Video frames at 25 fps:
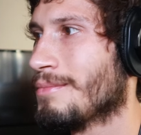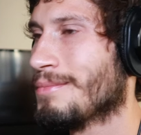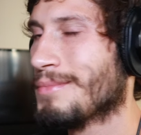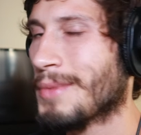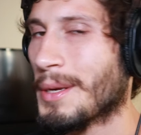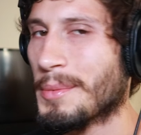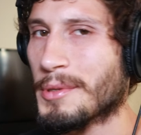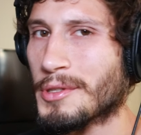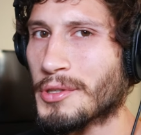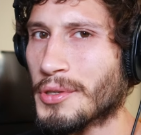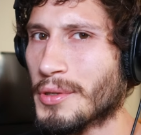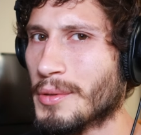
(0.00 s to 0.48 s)

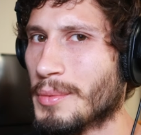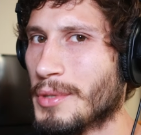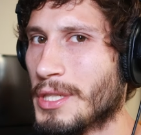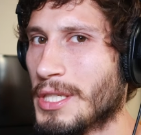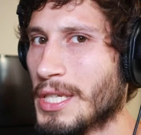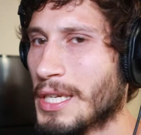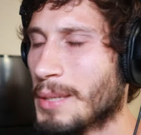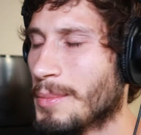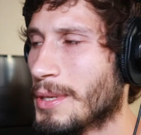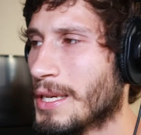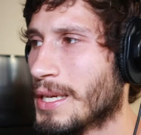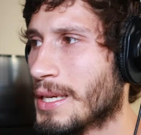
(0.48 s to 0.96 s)
Maybe 2
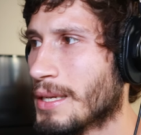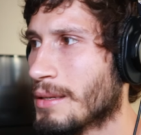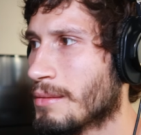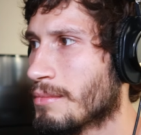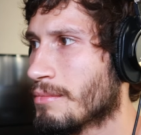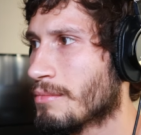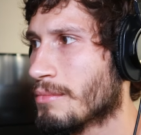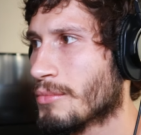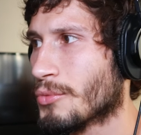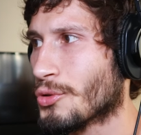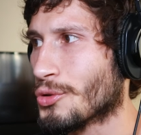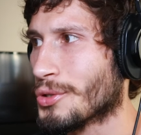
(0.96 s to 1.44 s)
dB,
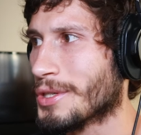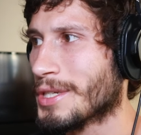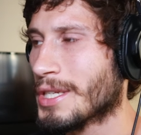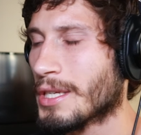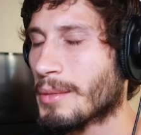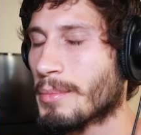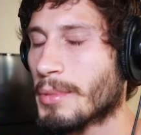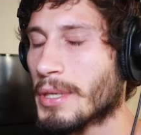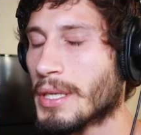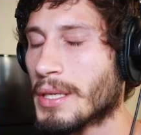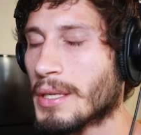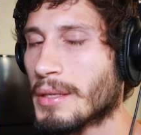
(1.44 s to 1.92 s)
3
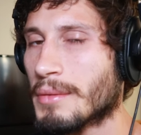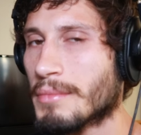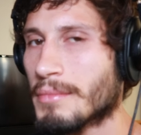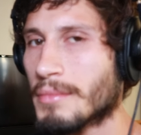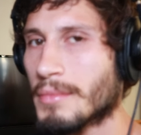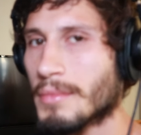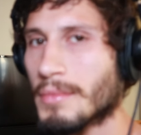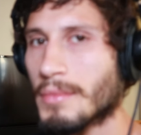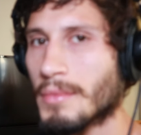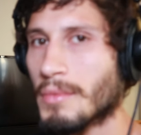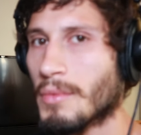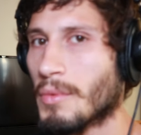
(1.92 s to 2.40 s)
dB,
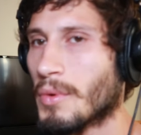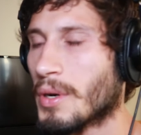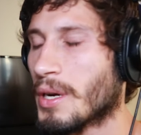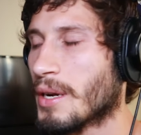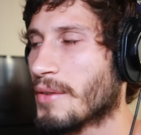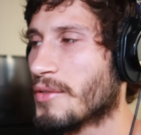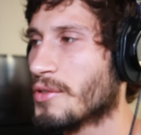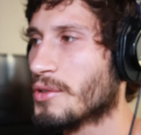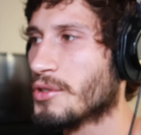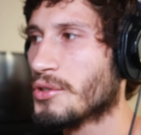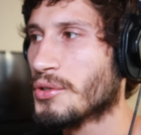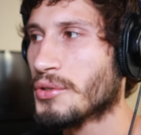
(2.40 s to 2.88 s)

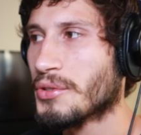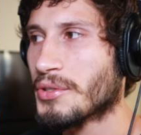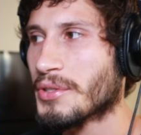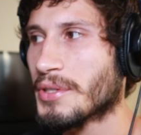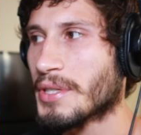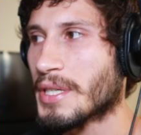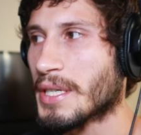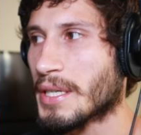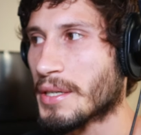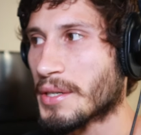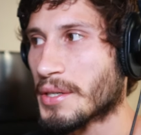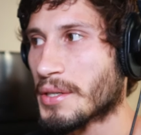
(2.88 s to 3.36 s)
whatever. Use
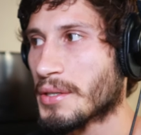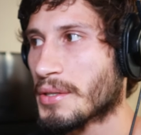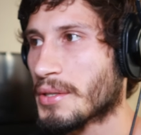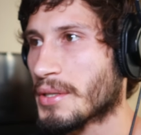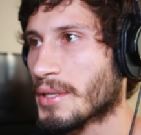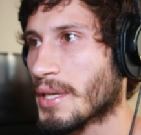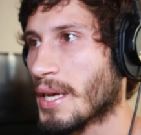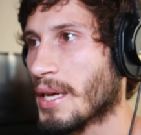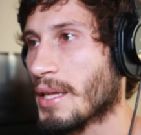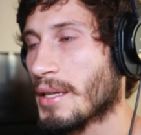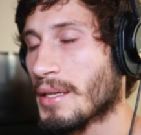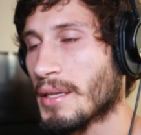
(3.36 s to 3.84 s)
your
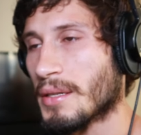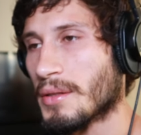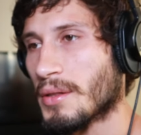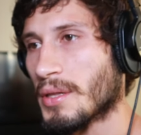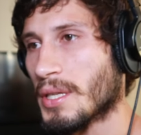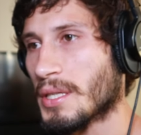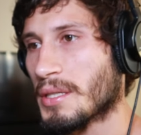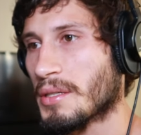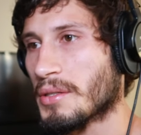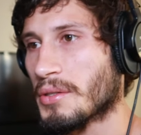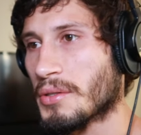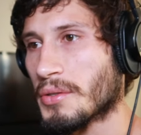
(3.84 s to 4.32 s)
ears and
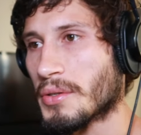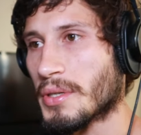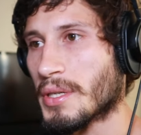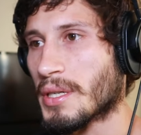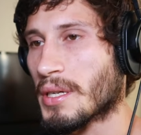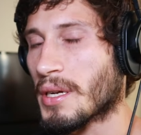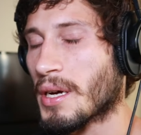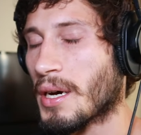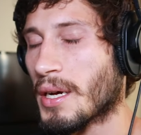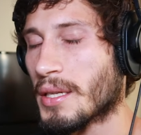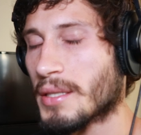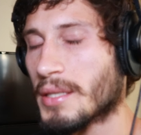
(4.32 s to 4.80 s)
listen to it
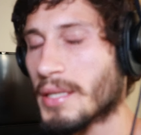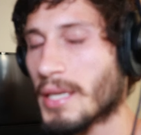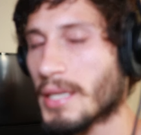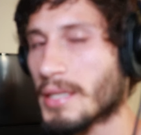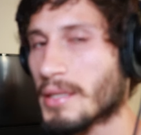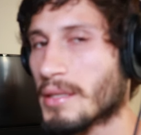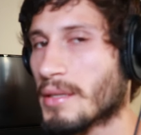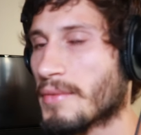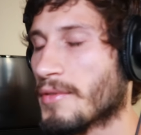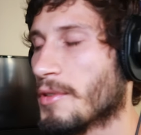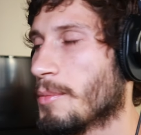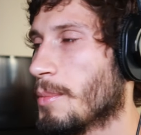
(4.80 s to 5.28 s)
in
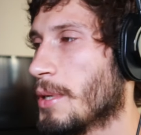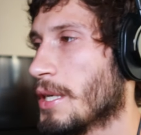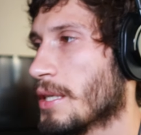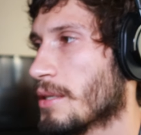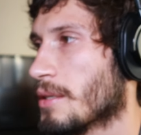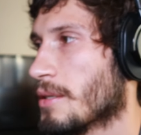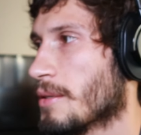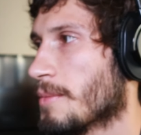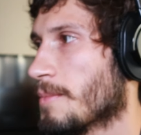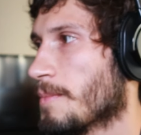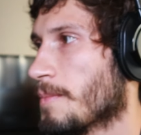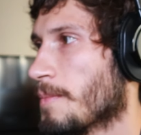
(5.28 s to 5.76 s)
context of the
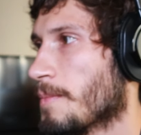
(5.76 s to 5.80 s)
mix.